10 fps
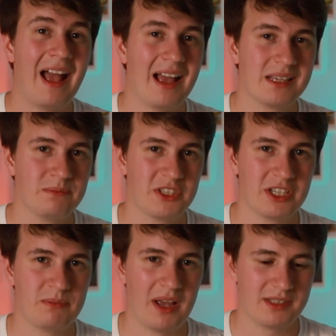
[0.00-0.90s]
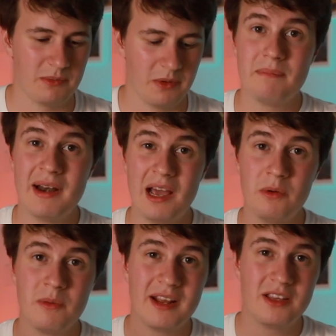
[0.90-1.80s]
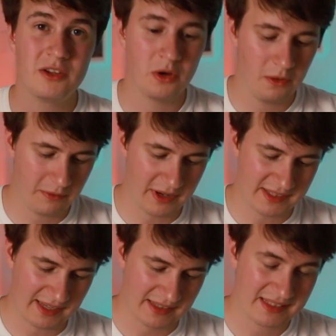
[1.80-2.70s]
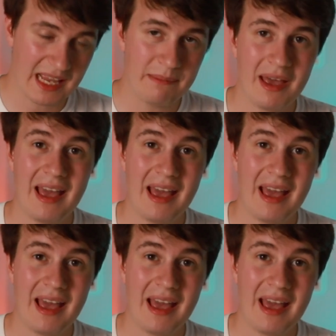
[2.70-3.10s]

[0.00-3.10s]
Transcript: as much as possible. But now we're ready to go for the second step,